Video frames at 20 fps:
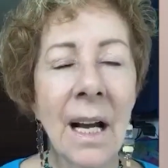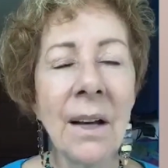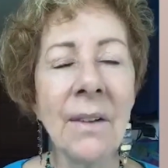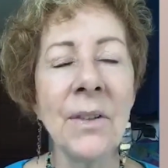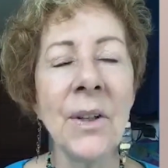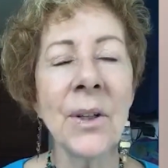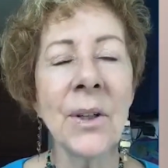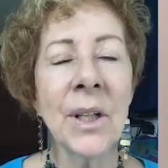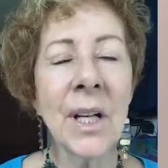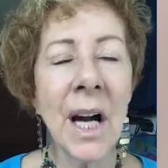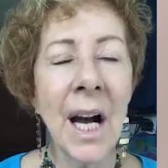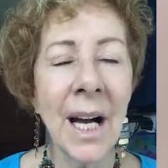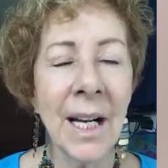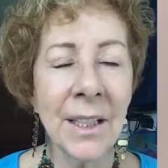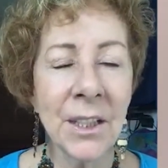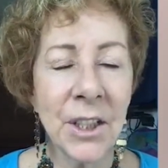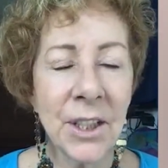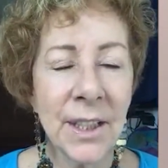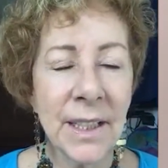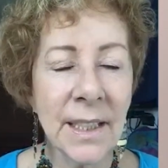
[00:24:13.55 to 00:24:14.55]
of your
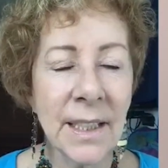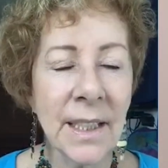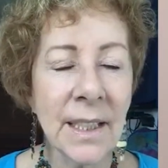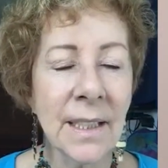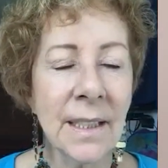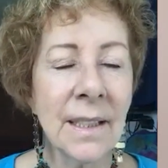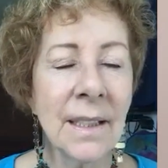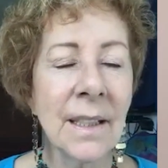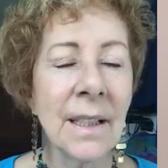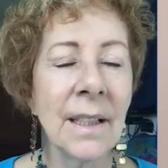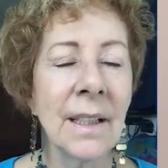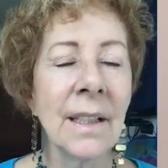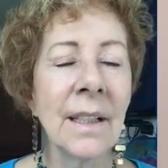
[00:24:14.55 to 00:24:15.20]
consciousness